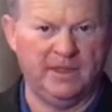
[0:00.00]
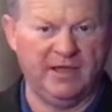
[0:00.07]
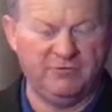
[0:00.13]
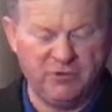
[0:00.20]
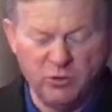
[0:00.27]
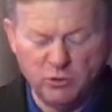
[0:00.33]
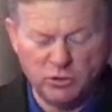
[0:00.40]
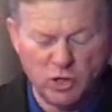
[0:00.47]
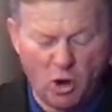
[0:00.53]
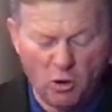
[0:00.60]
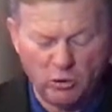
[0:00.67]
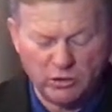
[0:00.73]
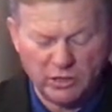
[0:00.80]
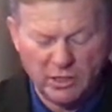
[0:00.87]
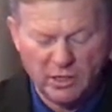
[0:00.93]
if you
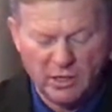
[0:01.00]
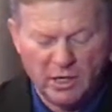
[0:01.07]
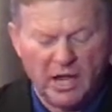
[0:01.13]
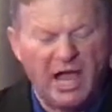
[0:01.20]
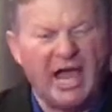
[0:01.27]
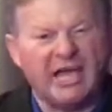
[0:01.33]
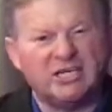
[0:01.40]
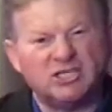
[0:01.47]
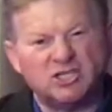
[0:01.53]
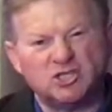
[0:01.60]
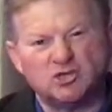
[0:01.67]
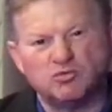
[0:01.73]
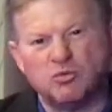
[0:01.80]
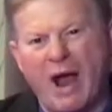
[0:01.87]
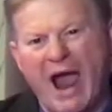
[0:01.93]
don't
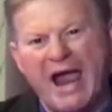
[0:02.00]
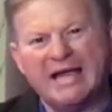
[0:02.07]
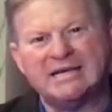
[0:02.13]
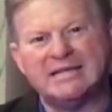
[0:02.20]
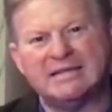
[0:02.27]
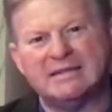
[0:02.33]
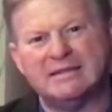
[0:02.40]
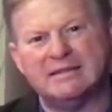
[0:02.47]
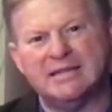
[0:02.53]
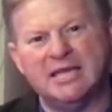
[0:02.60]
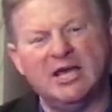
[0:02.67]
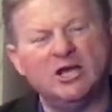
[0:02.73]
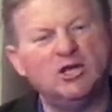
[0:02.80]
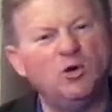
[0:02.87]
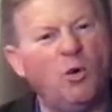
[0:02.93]
extract
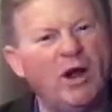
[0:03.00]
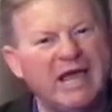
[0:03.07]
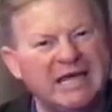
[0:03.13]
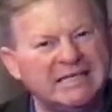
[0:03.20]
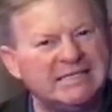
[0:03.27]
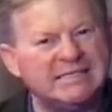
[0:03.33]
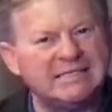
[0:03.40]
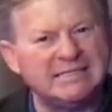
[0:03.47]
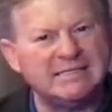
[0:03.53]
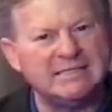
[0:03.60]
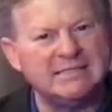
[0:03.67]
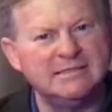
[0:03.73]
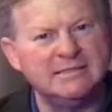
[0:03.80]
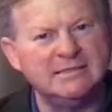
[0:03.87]
the annoyance